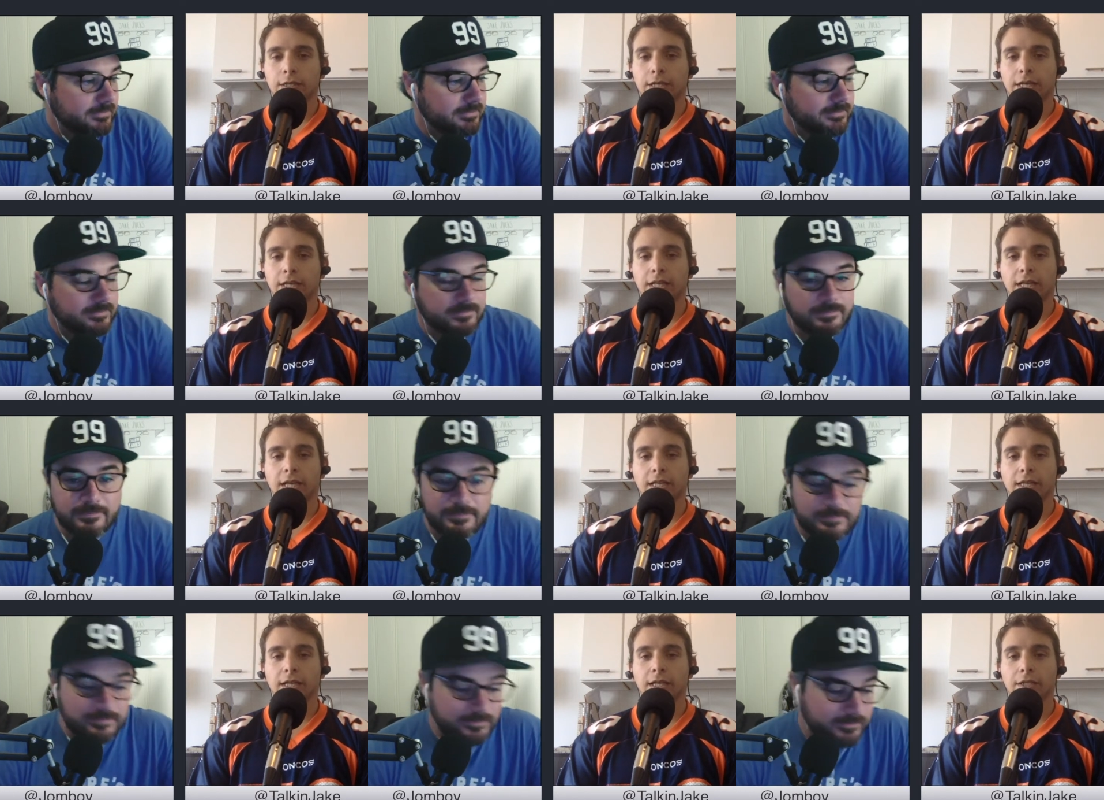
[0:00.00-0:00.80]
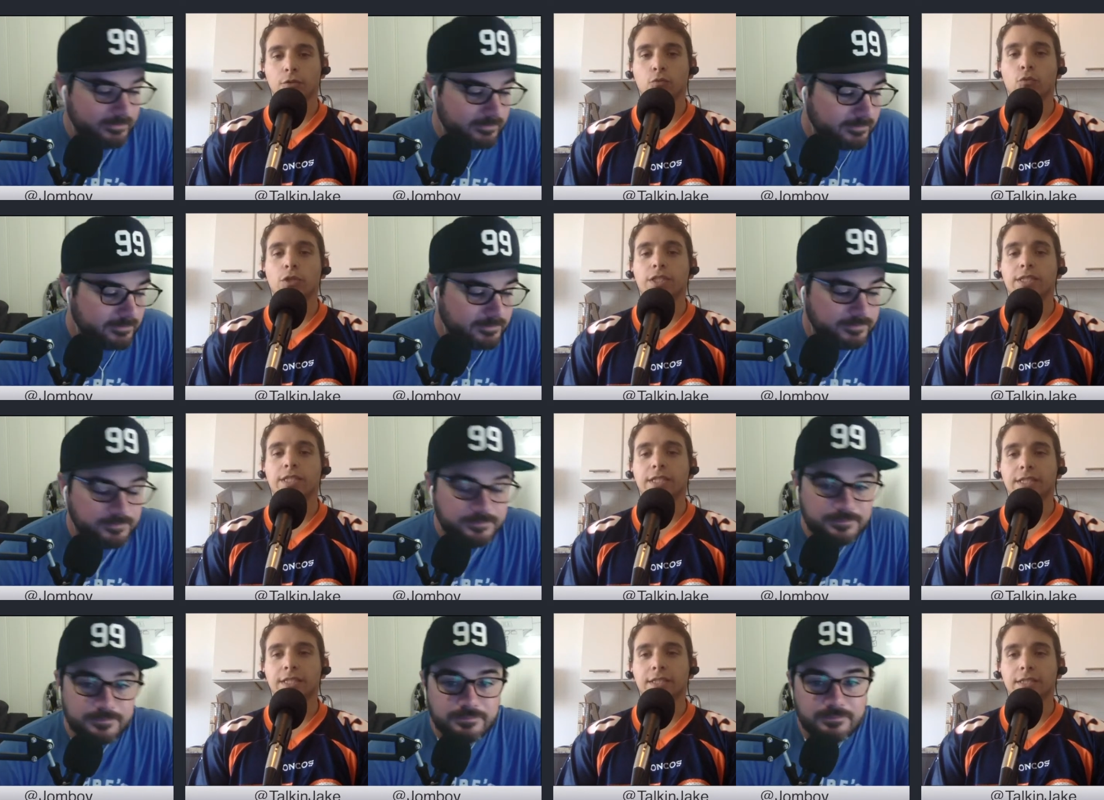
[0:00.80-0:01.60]
Speaker 1: and then, like,
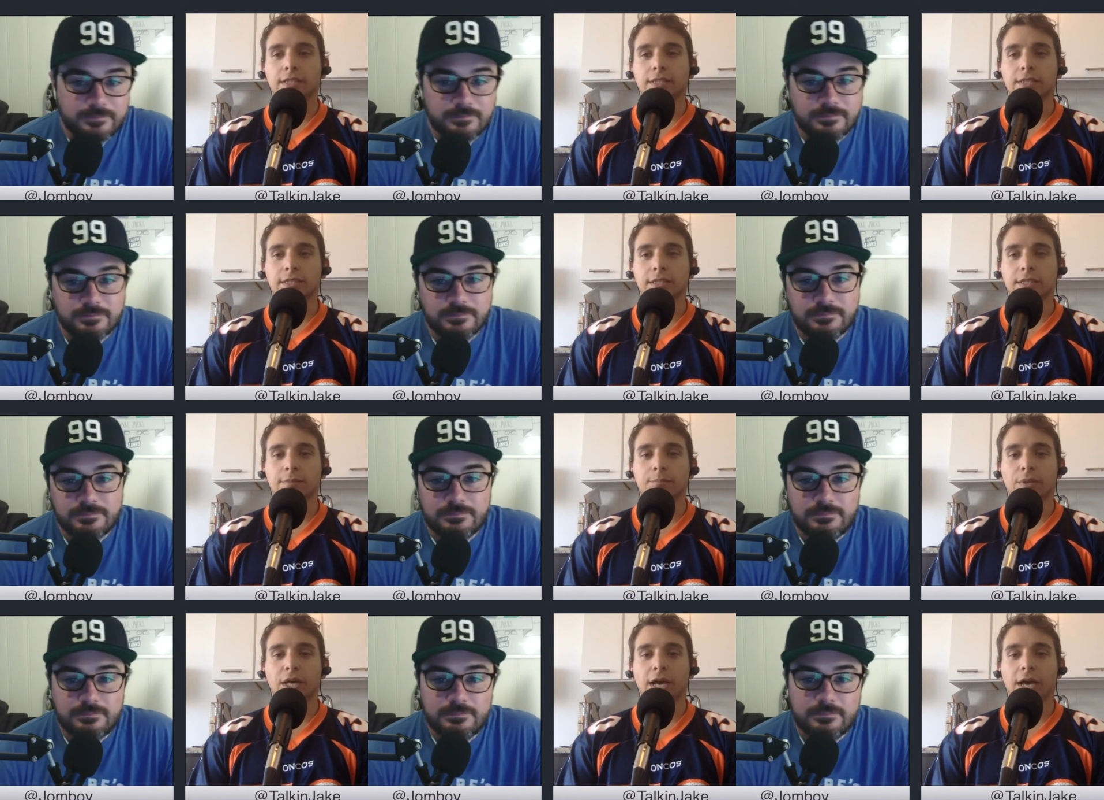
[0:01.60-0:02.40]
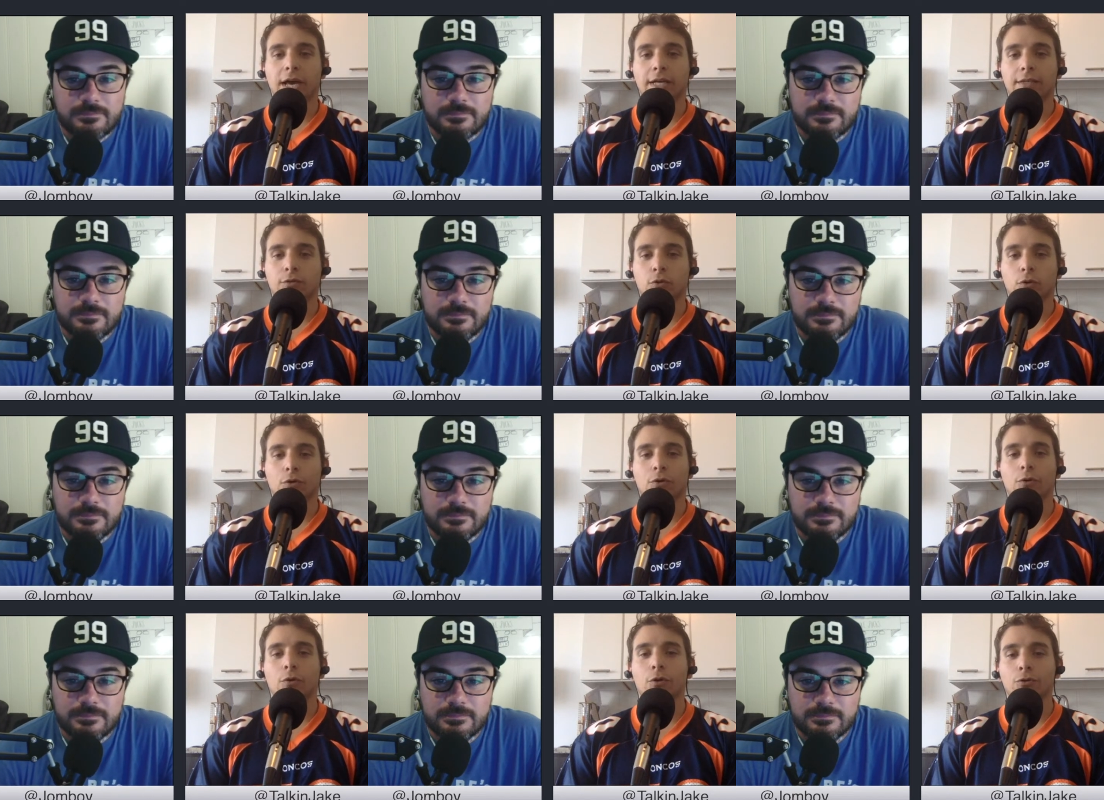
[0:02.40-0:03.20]
ridiculously bad,
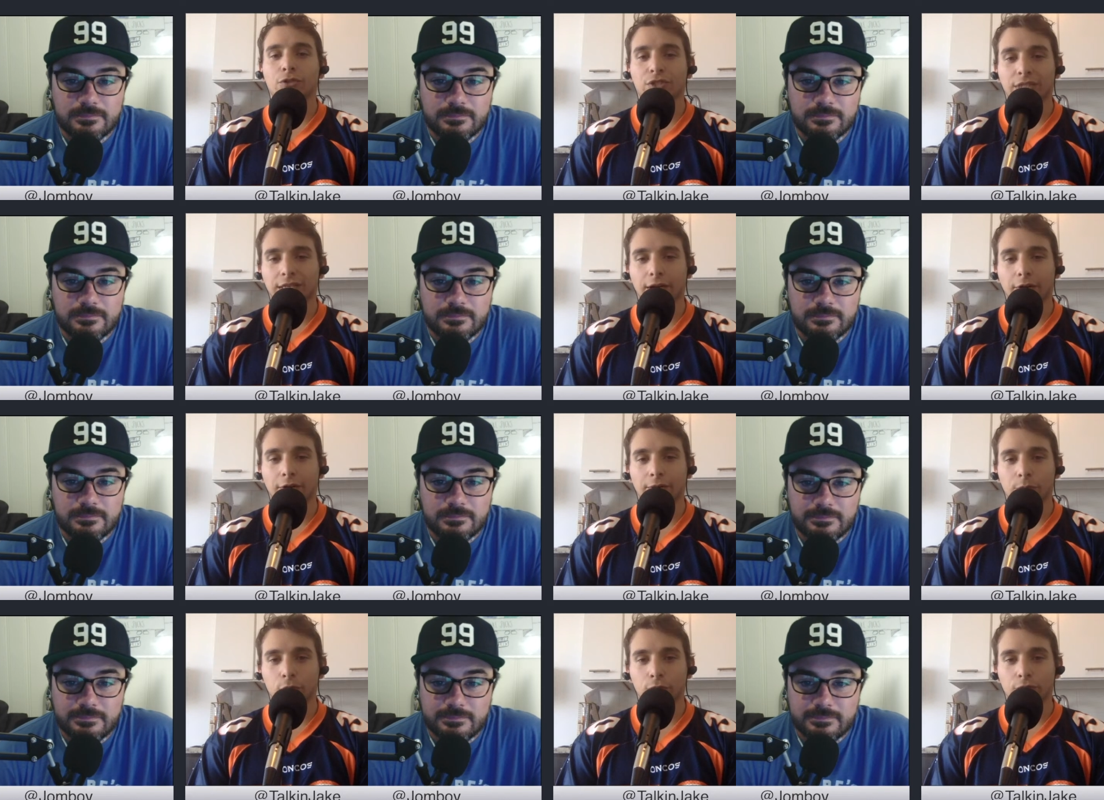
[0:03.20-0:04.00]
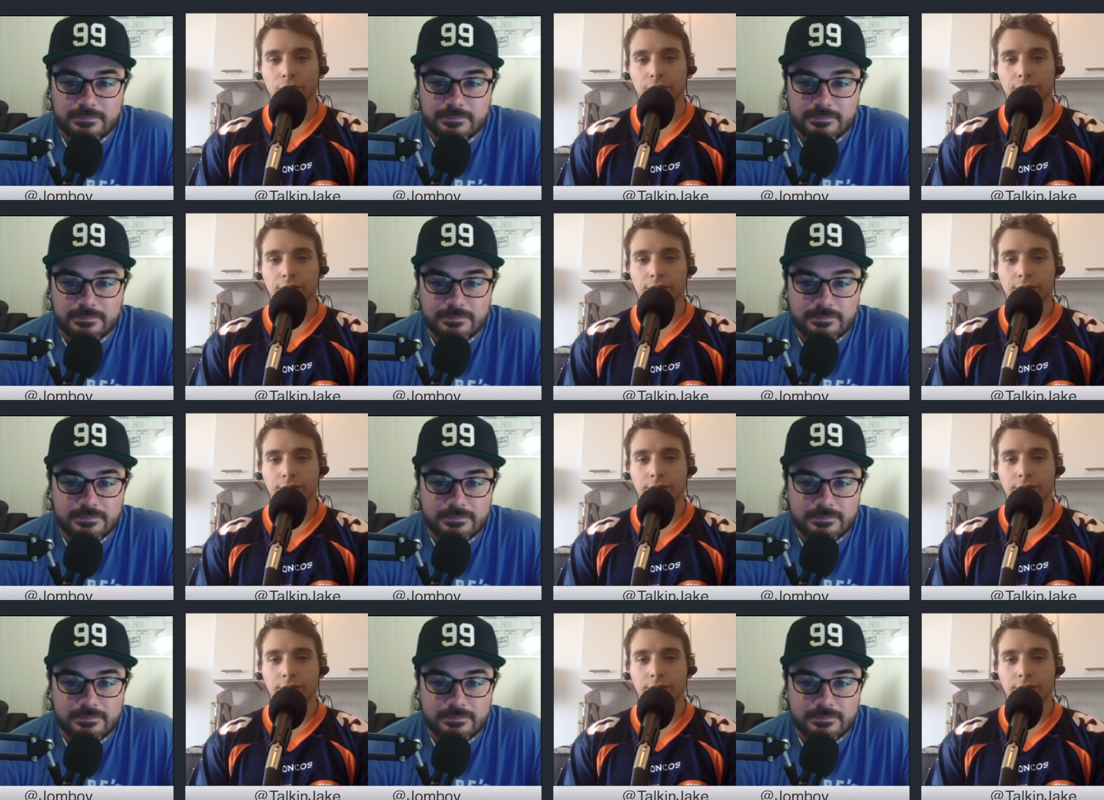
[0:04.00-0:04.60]
quote-unquote, scary movie.